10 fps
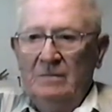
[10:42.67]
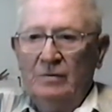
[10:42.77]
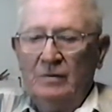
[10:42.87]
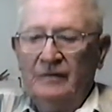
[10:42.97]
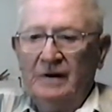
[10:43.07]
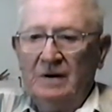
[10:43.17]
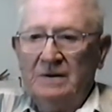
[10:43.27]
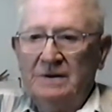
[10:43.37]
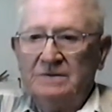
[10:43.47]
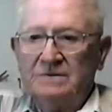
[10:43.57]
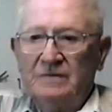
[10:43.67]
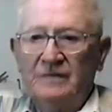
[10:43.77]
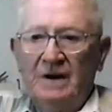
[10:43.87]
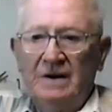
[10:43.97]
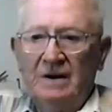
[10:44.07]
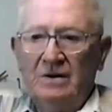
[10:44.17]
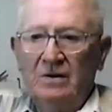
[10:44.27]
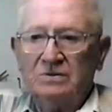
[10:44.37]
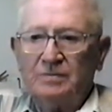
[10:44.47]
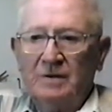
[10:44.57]
poor fella, he's in the
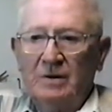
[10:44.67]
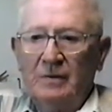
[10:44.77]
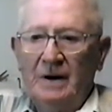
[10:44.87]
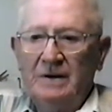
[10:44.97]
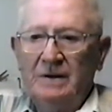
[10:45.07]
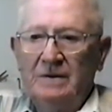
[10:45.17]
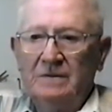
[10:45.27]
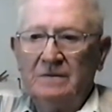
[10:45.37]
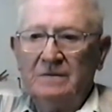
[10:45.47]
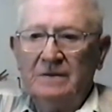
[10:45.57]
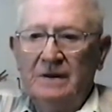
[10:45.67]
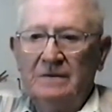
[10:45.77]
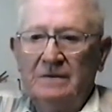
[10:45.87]
hospital right now yet.